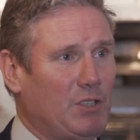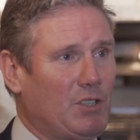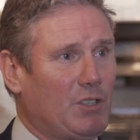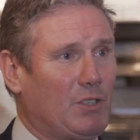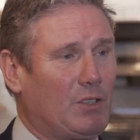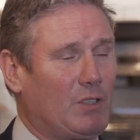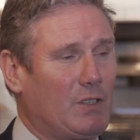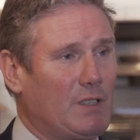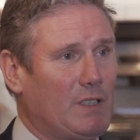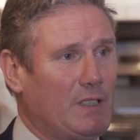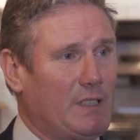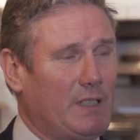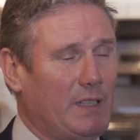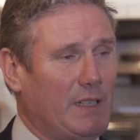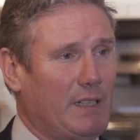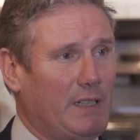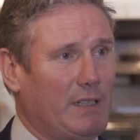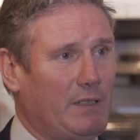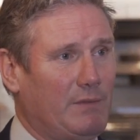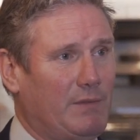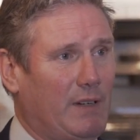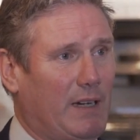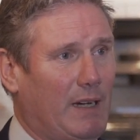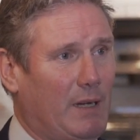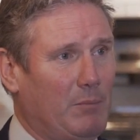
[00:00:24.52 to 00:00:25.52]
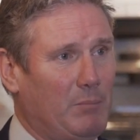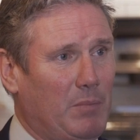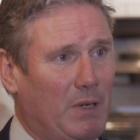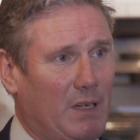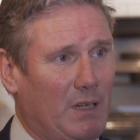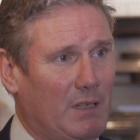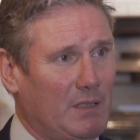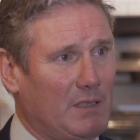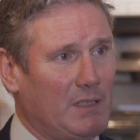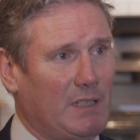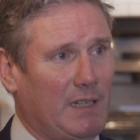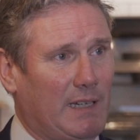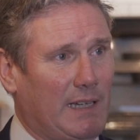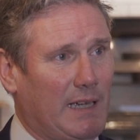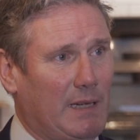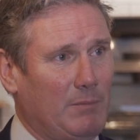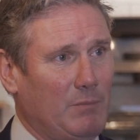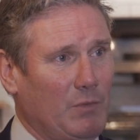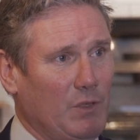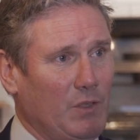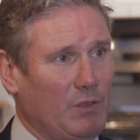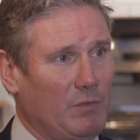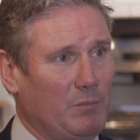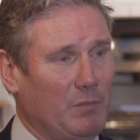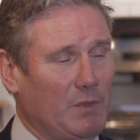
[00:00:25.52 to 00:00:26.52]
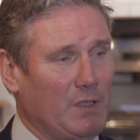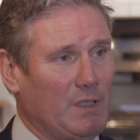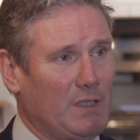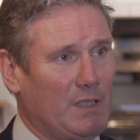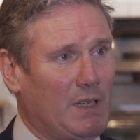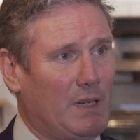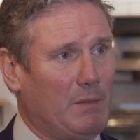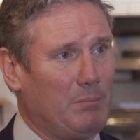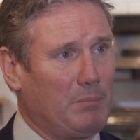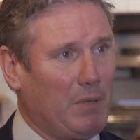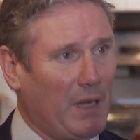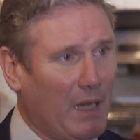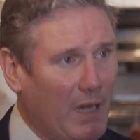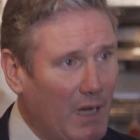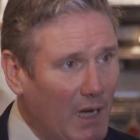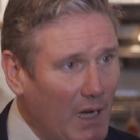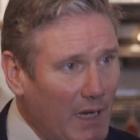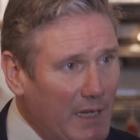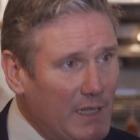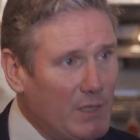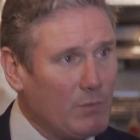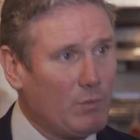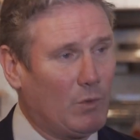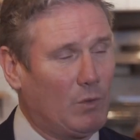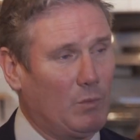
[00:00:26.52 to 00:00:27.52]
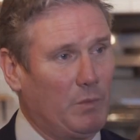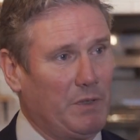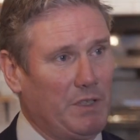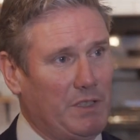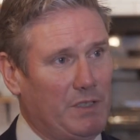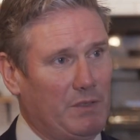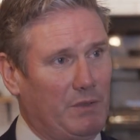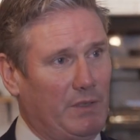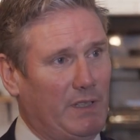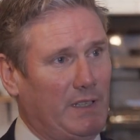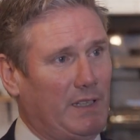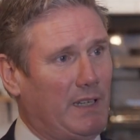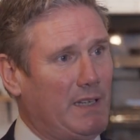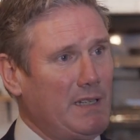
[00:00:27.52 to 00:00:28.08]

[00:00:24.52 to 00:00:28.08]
majority of our party and our movement are behind what we're doing.